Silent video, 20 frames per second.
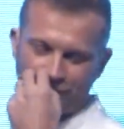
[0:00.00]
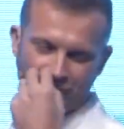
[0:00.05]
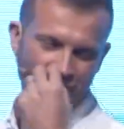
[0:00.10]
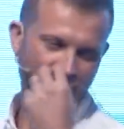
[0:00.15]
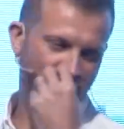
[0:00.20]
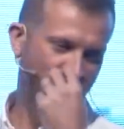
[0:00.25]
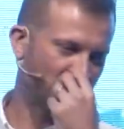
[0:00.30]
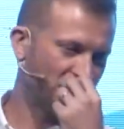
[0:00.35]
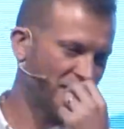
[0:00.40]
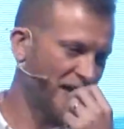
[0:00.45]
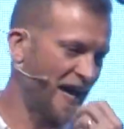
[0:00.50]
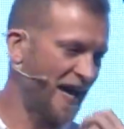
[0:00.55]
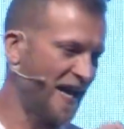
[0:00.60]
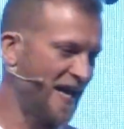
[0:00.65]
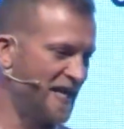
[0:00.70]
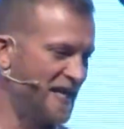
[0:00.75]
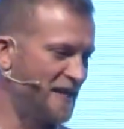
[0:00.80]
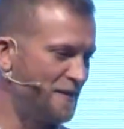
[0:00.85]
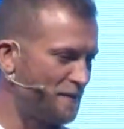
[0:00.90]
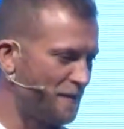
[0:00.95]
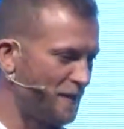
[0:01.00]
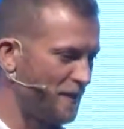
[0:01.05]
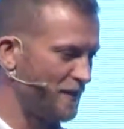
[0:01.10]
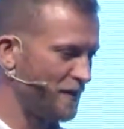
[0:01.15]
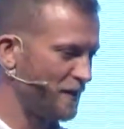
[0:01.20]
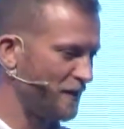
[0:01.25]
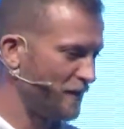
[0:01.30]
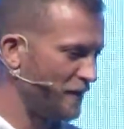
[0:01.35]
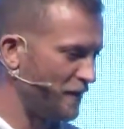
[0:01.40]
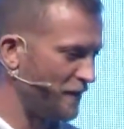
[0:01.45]
So the aim
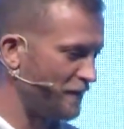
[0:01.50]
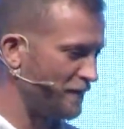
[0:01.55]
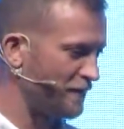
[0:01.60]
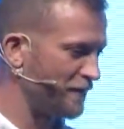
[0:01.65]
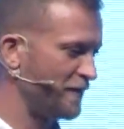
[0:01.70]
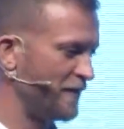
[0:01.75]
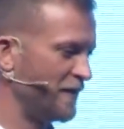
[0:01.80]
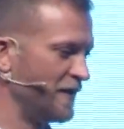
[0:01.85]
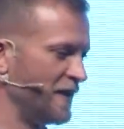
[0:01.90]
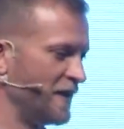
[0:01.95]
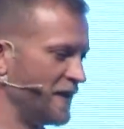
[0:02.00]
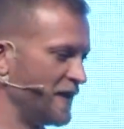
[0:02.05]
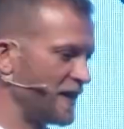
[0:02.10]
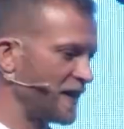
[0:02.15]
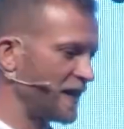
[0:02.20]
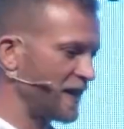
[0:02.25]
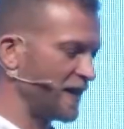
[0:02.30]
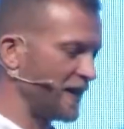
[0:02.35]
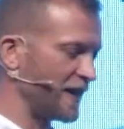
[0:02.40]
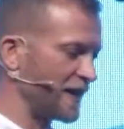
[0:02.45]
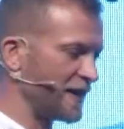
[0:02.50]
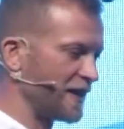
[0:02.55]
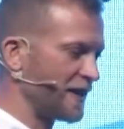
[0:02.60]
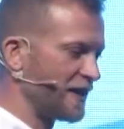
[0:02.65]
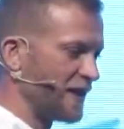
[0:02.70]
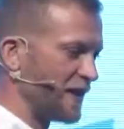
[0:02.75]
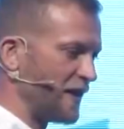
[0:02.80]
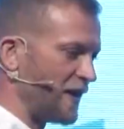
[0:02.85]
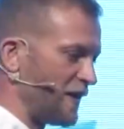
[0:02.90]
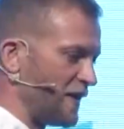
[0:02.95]
of Clique
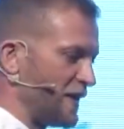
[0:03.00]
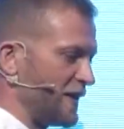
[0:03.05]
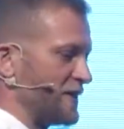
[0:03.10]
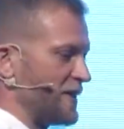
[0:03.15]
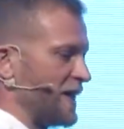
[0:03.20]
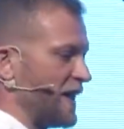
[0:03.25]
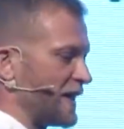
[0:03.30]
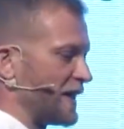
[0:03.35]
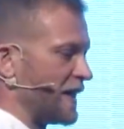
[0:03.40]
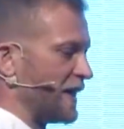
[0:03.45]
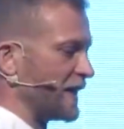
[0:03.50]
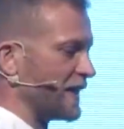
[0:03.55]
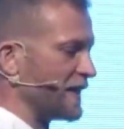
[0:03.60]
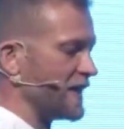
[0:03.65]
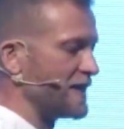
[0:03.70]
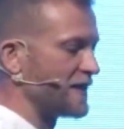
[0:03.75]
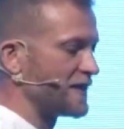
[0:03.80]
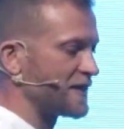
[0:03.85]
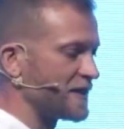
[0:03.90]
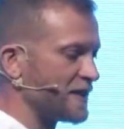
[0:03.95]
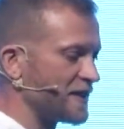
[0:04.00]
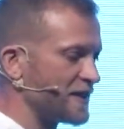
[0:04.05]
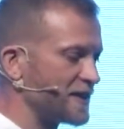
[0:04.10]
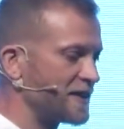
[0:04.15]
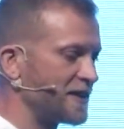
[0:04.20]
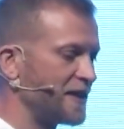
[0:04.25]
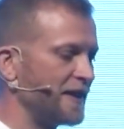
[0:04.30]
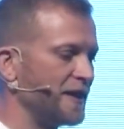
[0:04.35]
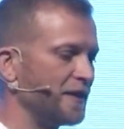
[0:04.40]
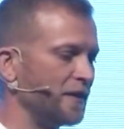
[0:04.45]
hijacking is to
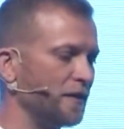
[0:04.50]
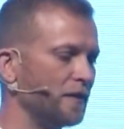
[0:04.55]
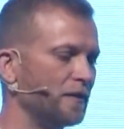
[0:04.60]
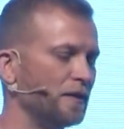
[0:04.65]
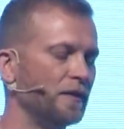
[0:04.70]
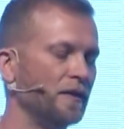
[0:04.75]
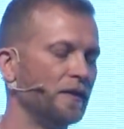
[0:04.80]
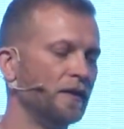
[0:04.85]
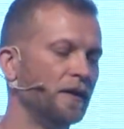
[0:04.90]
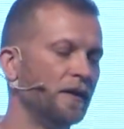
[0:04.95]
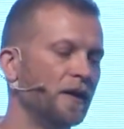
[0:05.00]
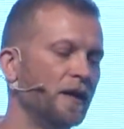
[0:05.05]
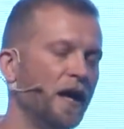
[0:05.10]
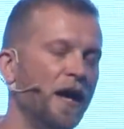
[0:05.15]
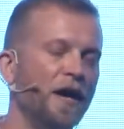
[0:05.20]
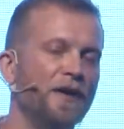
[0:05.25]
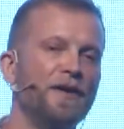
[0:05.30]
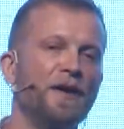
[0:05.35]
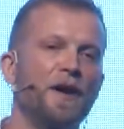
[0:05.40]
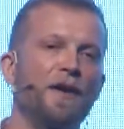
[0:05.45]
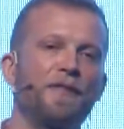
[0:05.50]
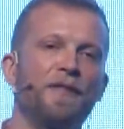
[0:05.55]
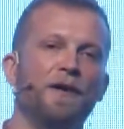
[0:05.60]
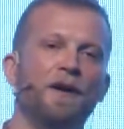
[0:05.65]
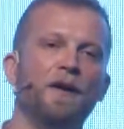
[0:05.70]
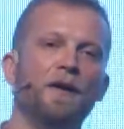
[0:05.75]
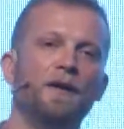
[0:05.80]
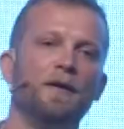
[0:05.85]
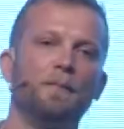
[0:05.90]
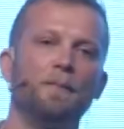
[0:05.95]
steal
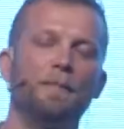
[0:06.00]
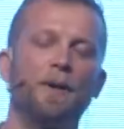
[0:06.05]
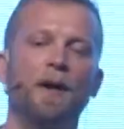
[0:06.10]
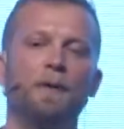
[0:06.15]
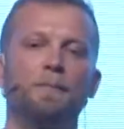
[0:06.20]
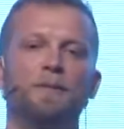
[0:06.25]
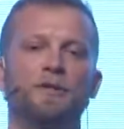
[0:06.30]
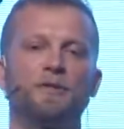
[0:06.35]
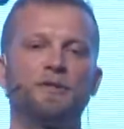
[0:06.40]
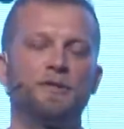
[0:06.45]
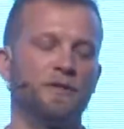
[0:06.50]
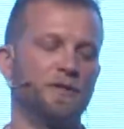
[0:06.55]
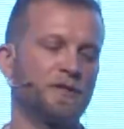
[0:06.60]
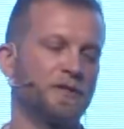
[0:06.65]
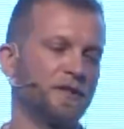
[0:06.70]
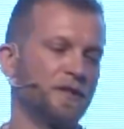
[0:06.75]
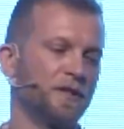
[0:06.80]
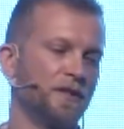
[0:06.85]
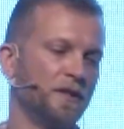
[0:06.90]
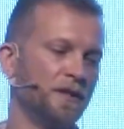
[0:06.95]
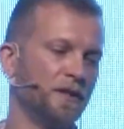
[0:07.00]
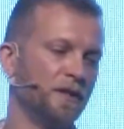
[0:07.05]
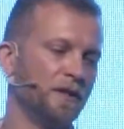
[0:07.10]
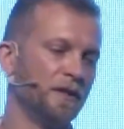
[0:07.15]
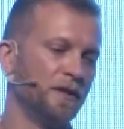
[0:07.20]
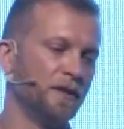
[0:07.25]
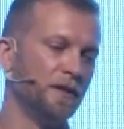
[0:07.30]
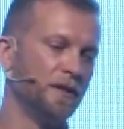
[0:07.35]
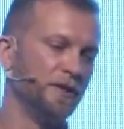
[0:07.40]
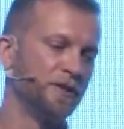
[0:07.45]
another publisher's
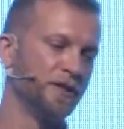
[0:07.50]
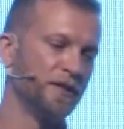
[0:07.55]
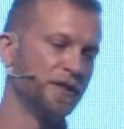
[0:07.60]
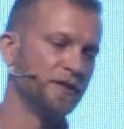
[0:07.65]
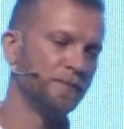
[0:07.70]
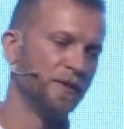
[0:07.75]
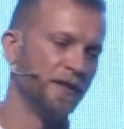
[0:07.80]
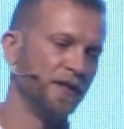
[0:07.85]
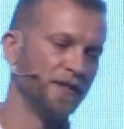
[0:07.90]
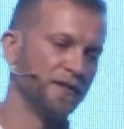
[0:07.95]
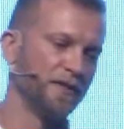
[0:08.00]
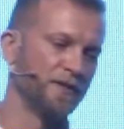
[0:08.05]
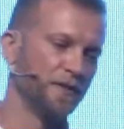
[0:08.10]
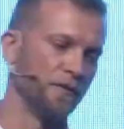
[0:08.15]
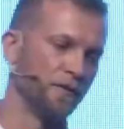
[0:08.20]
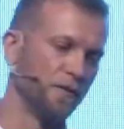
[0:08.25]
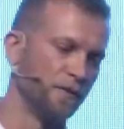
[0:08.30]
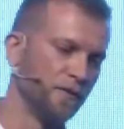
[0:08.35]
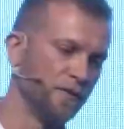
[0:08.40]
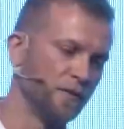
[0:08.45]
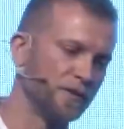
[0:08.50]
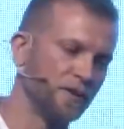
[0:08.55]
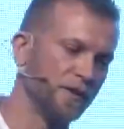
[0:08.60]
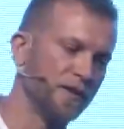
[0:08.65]
legitimate install. So